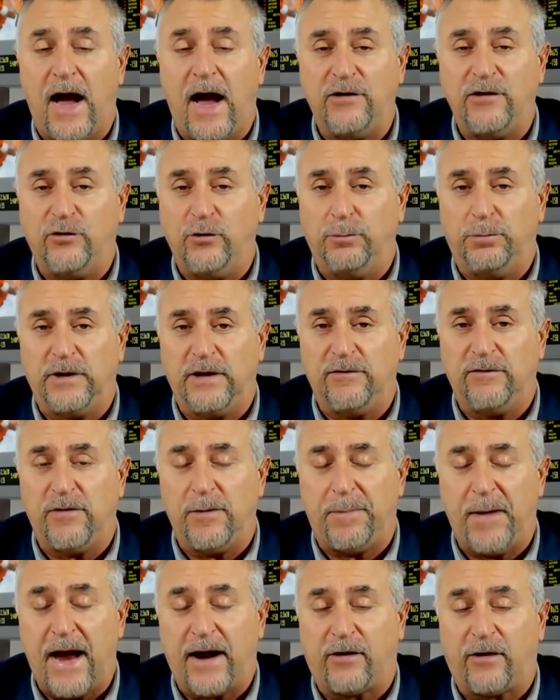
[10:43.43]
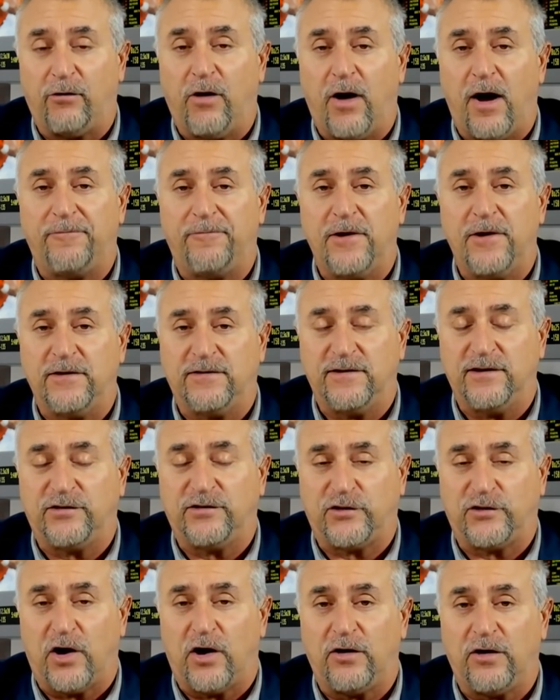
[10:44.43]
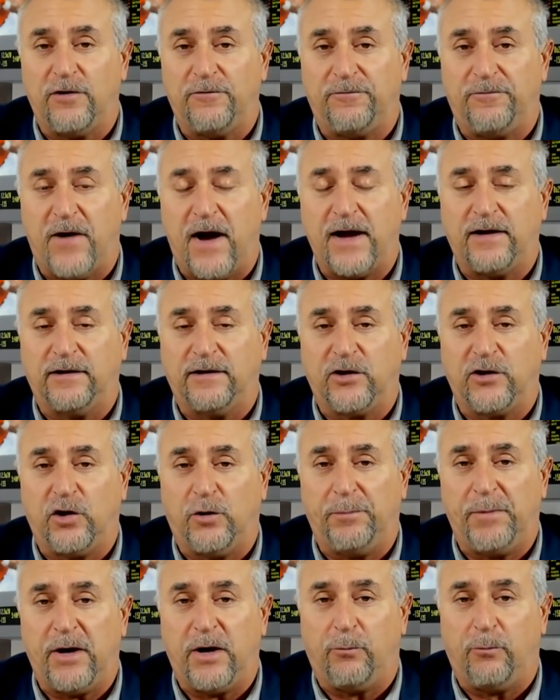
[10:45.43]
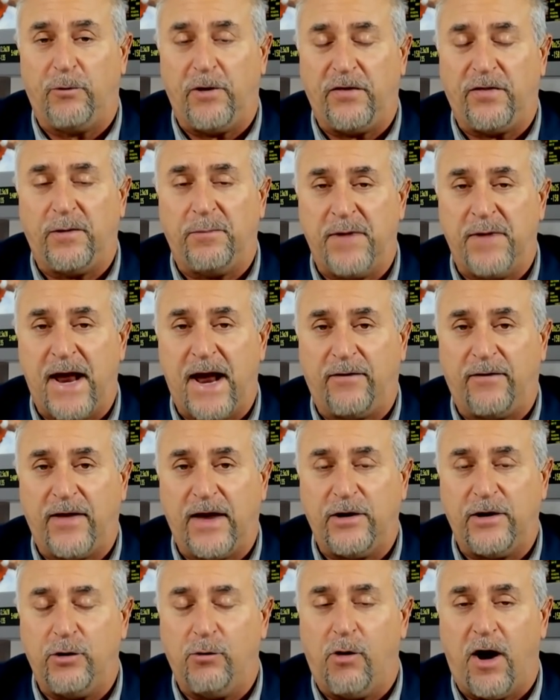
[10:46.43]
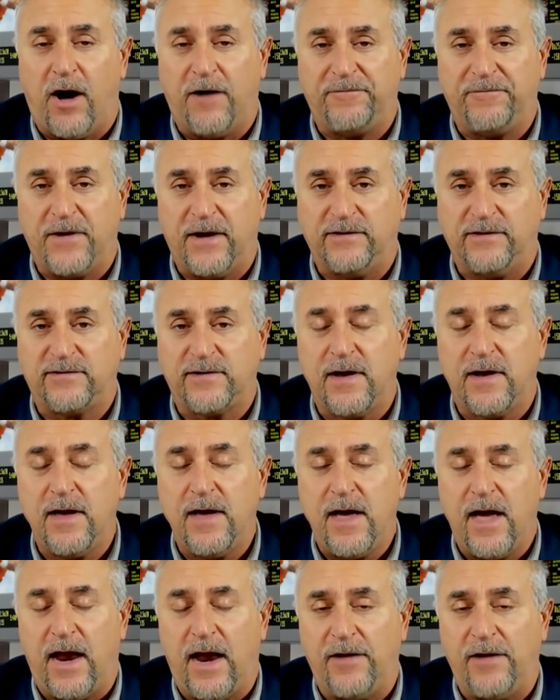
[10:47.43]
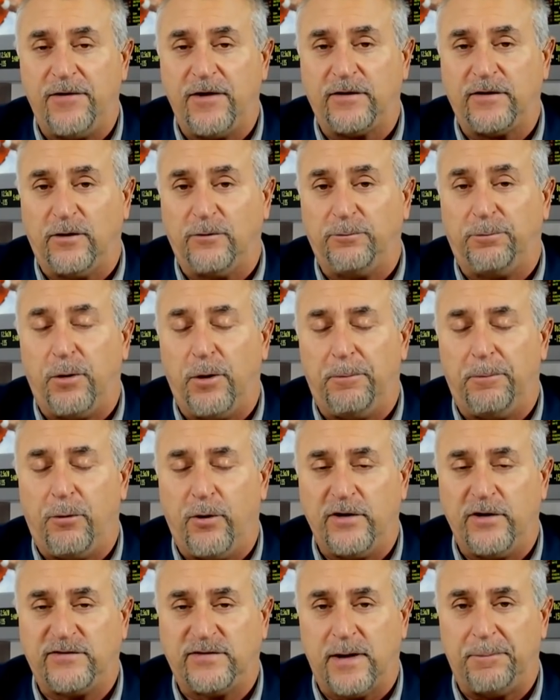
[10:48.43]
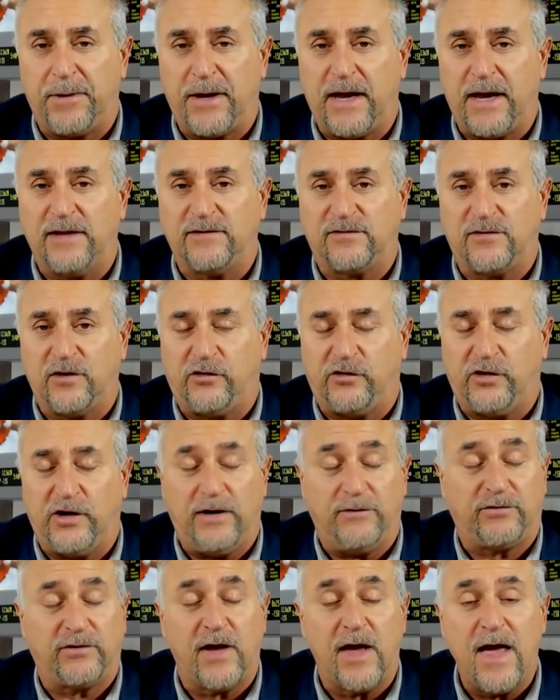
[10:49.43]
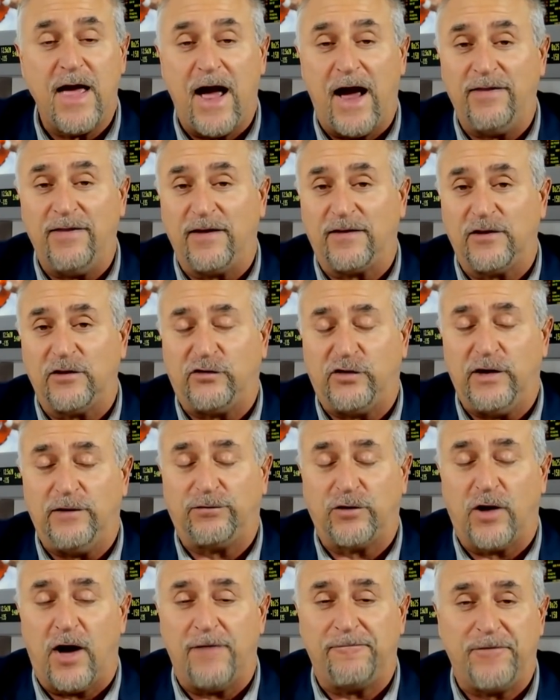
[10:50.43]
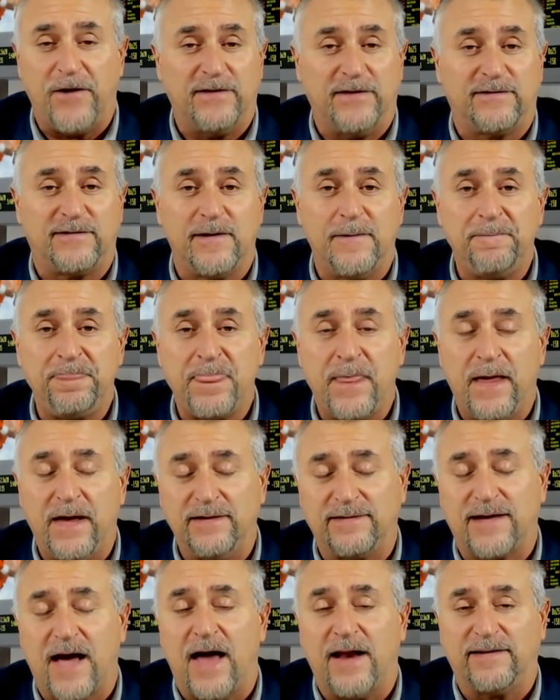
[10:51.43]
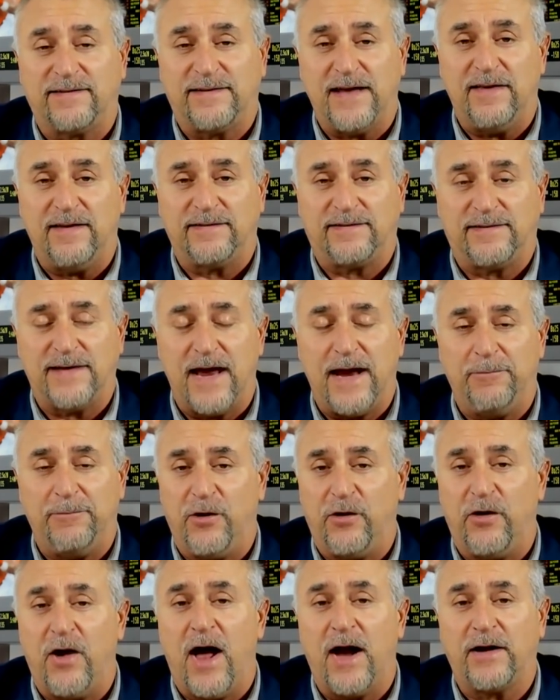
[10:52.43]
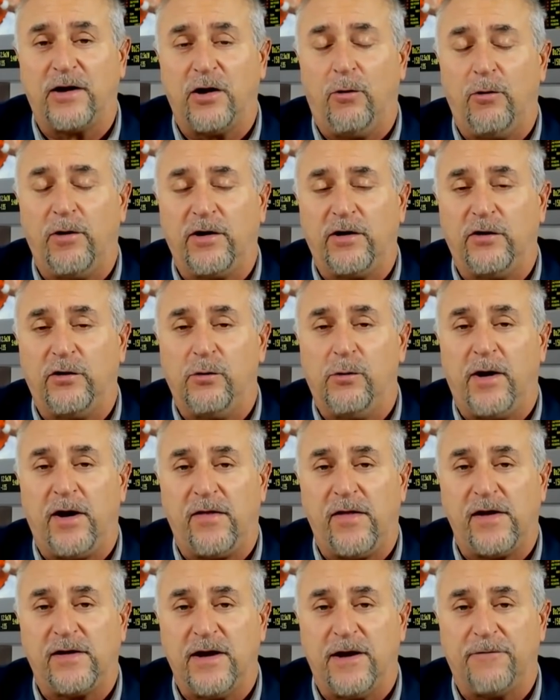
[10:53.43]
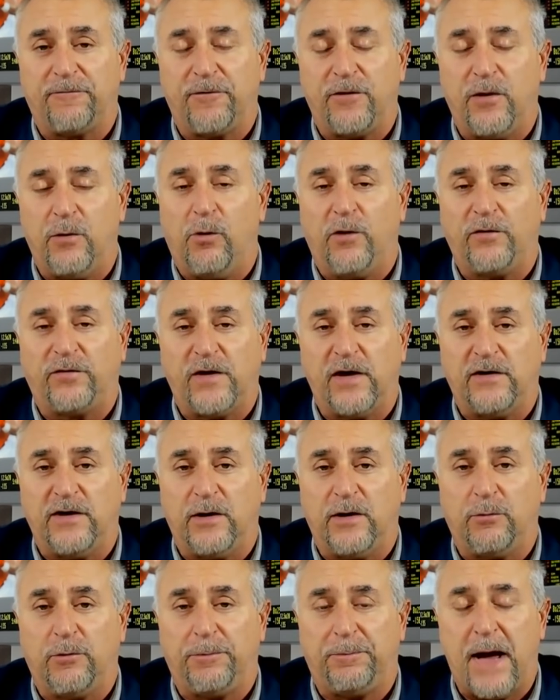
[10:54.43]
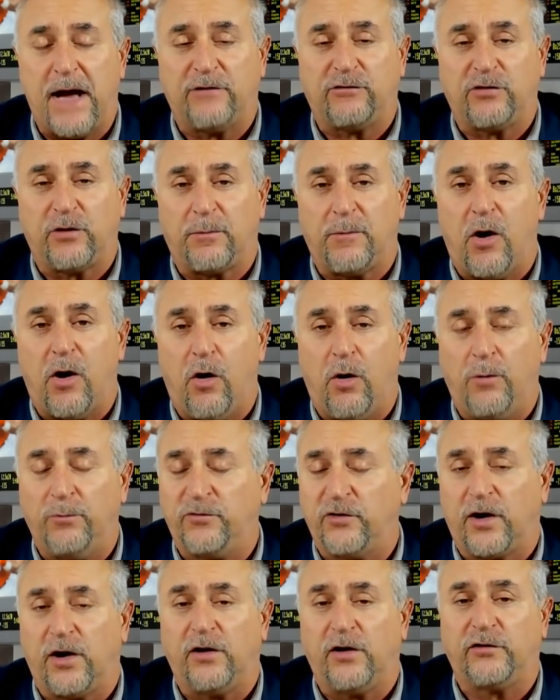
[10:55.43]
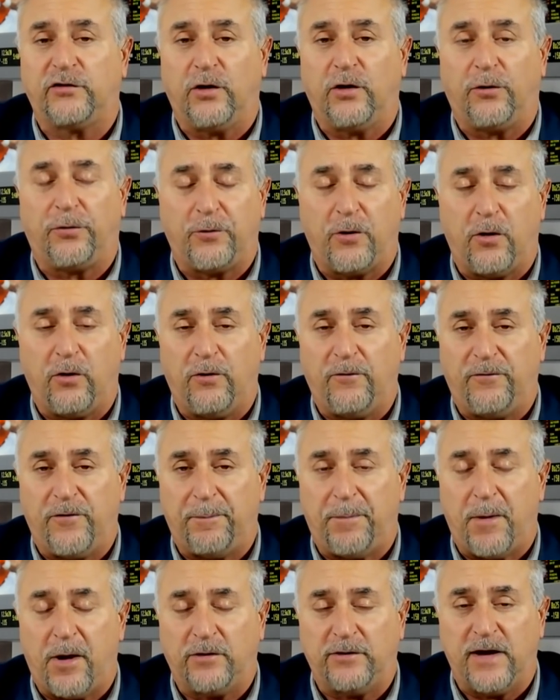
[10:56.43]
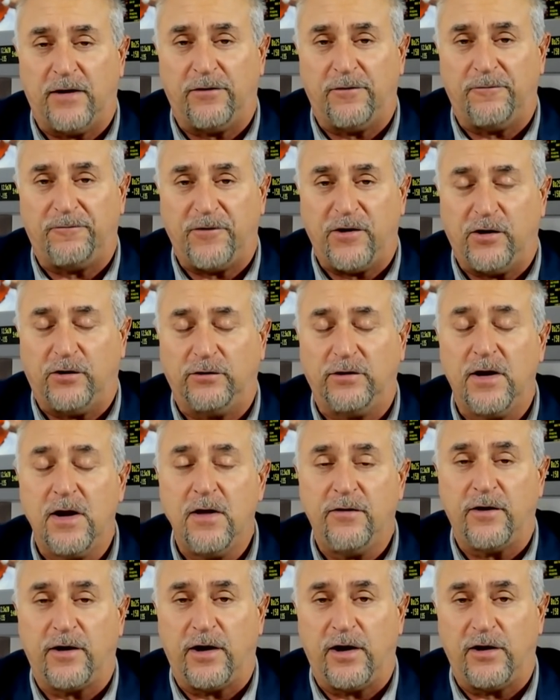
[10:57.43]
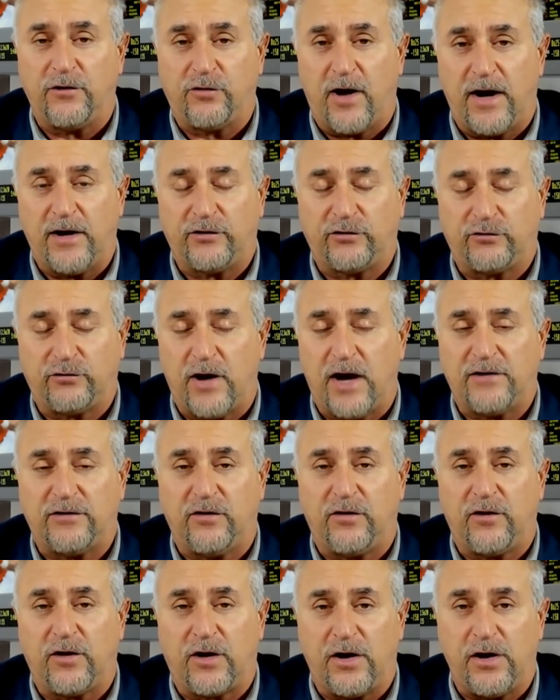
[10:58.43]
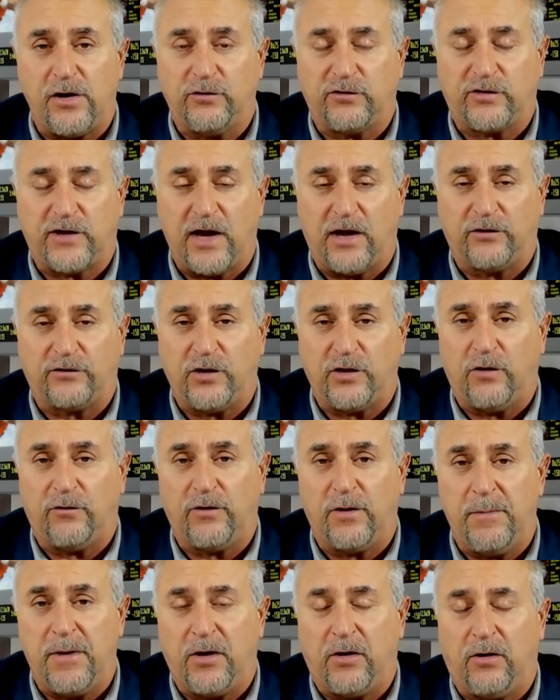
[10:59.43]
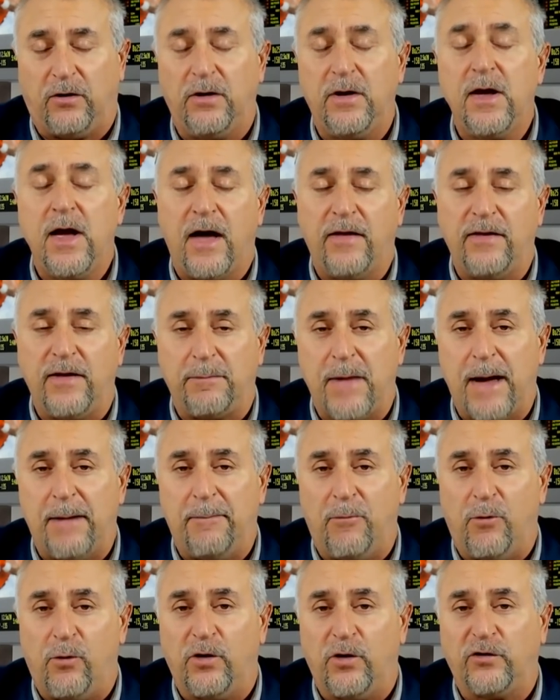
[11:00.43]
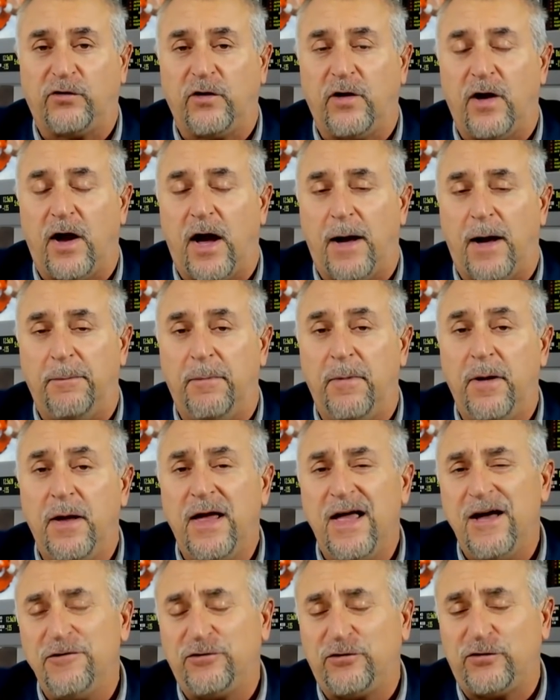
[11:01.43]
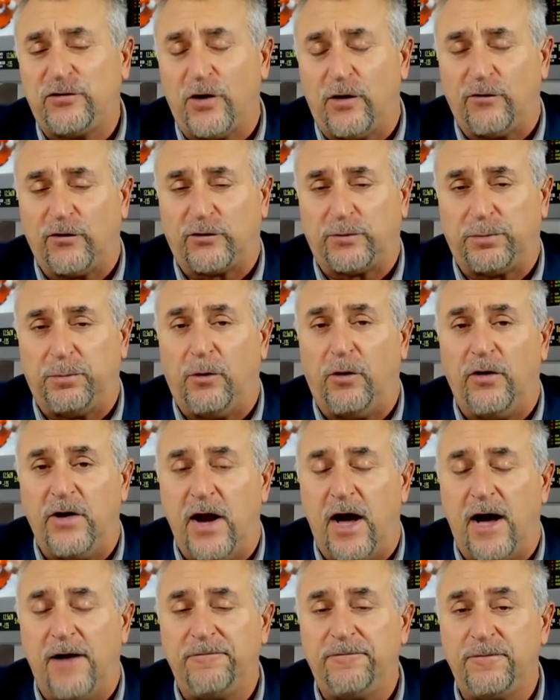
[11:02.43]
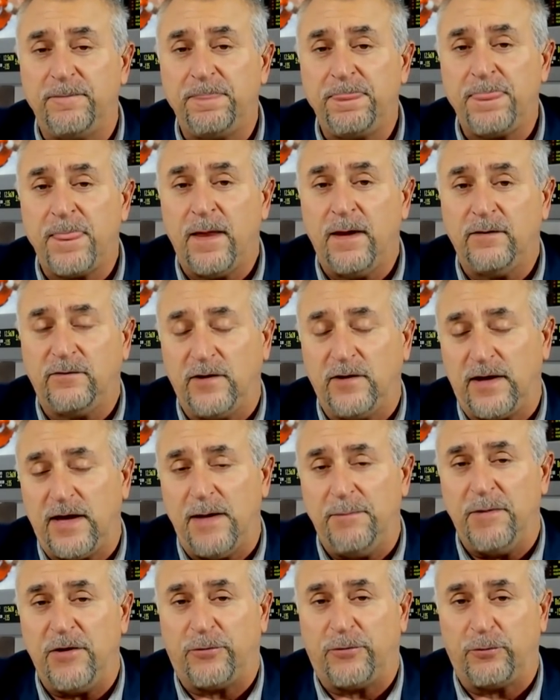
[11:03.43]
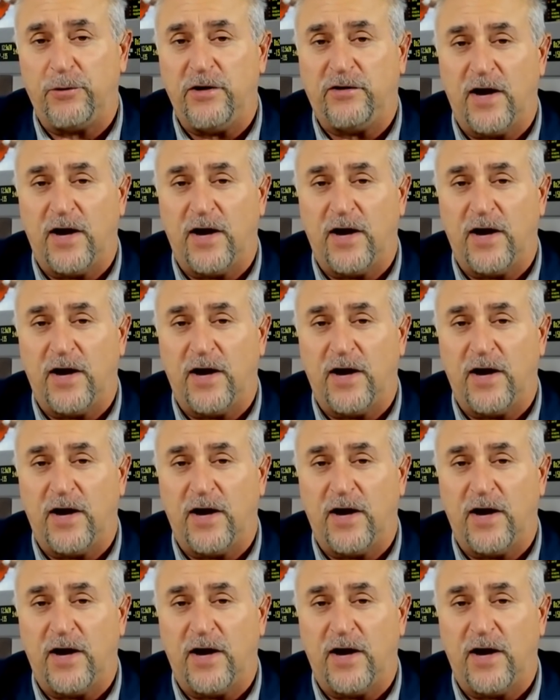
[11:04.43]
I do believe the Packer offense is starting to find a little bit of rhythm now, that new offense, and I think they'll put points up against the Chiefs. I think the Chiefs offense has got to stay the same. They're not going to do anything different than what they did with Patrick Mahomes. They're going to still throw the football down the field. They're going to try to stretch it. They're going to use Kelce over the middle. I think Matt Moore's um, serviceable enough to get me